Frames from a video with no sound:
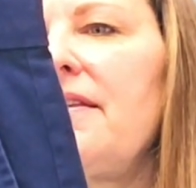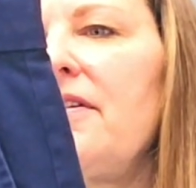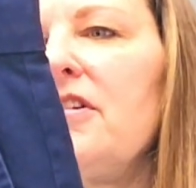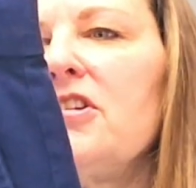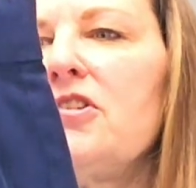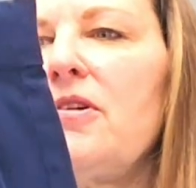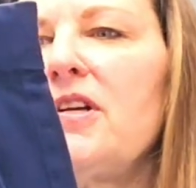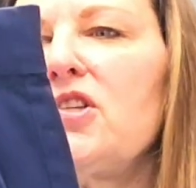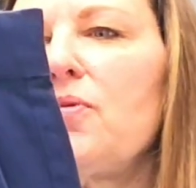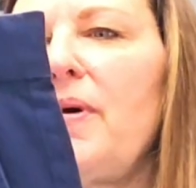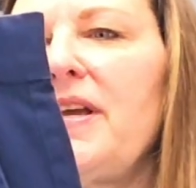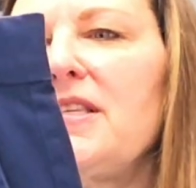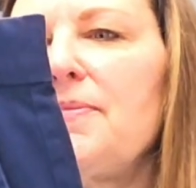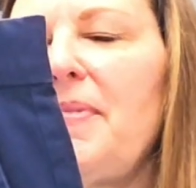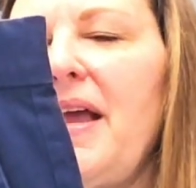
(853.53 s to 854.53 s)
they're a stretch
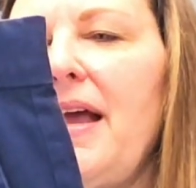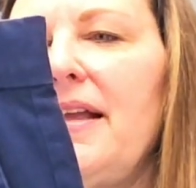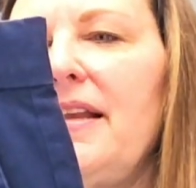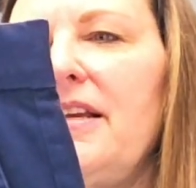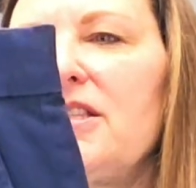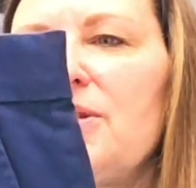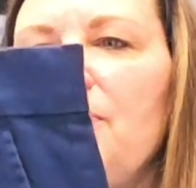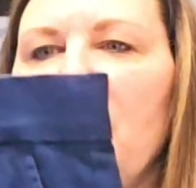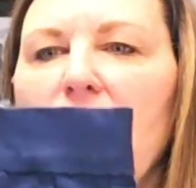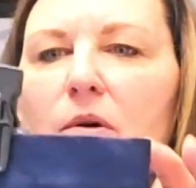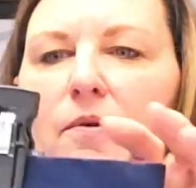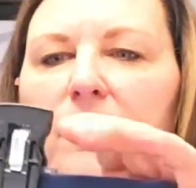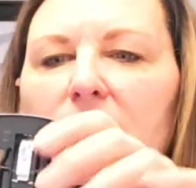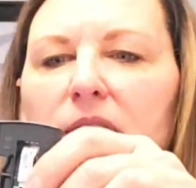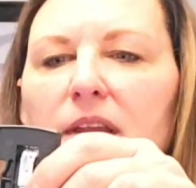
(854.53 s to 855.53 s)
waistband, hits
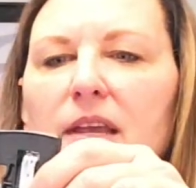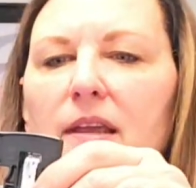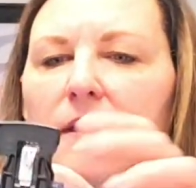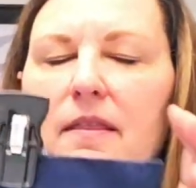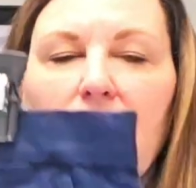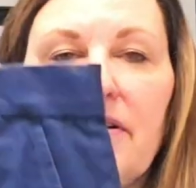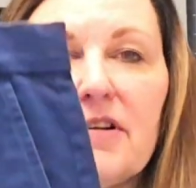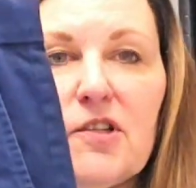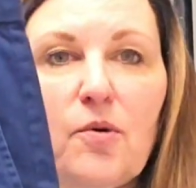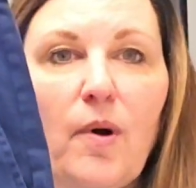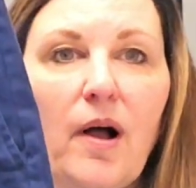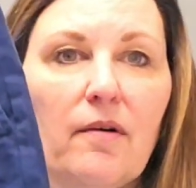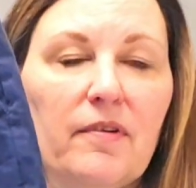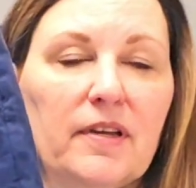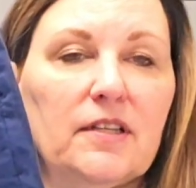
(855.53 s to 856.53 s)
below the knee. They're a
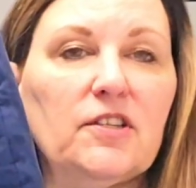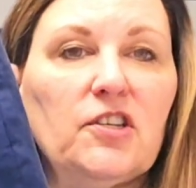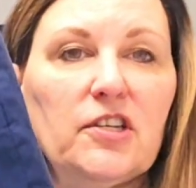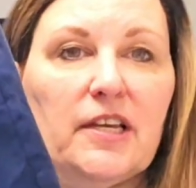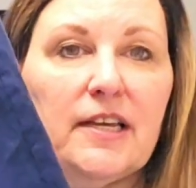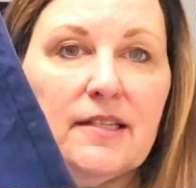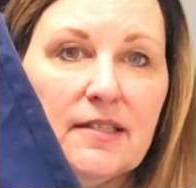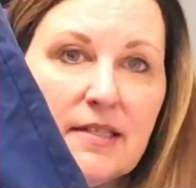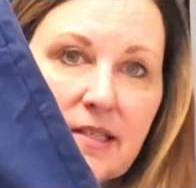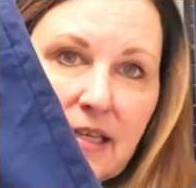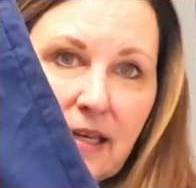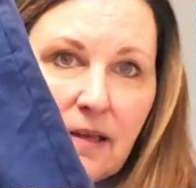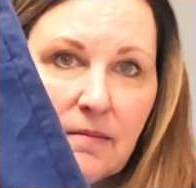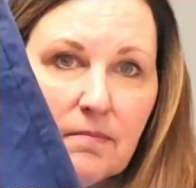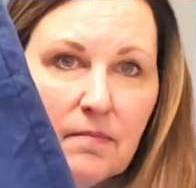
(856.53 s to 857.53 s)
12-inch
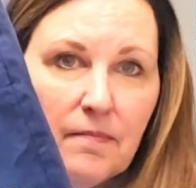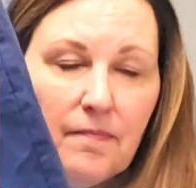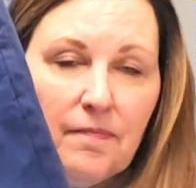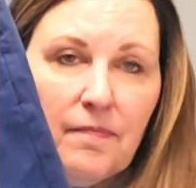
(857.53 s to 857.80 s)
inseam.